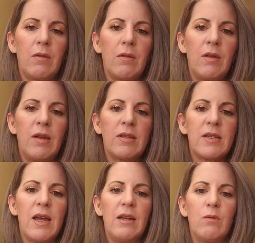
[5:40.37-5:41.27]

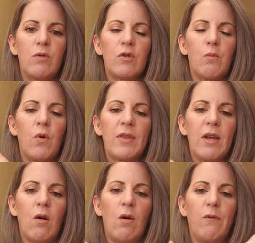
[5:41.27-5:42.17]
It's what they
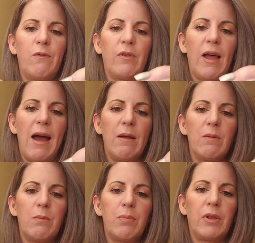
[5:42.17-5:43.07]
call flat
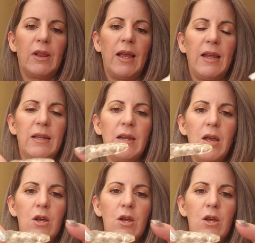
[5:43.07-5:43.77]
plane.